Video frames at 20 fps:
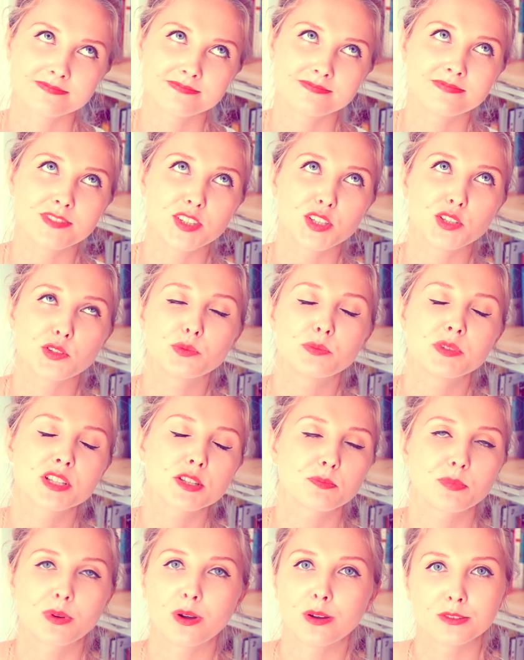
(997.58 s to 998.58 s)
newbie's
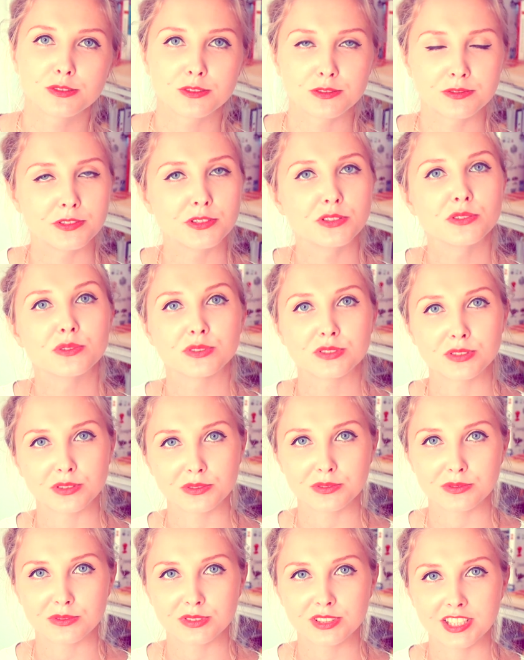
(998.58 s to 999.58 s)
point of view,
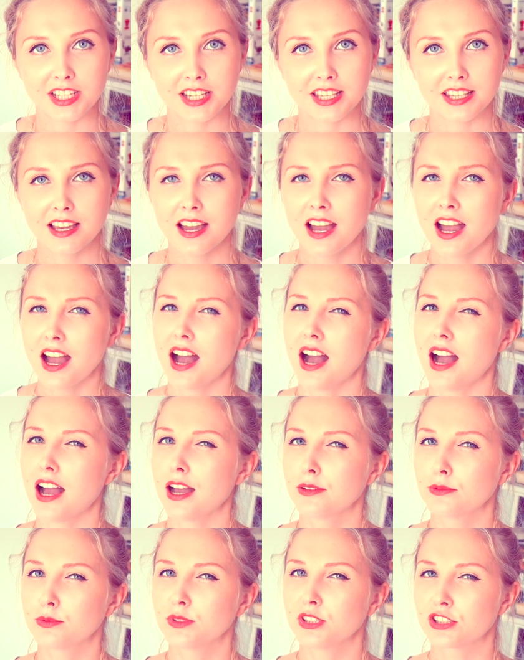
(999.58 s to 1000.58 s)
so to say.
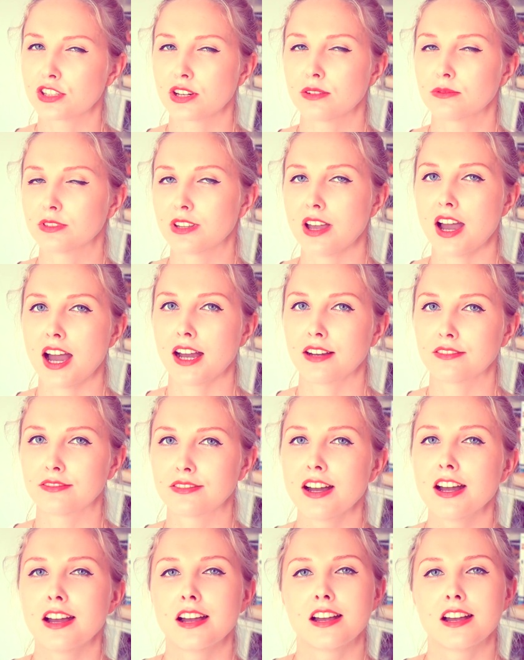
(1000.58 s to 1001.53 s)
I wish I would have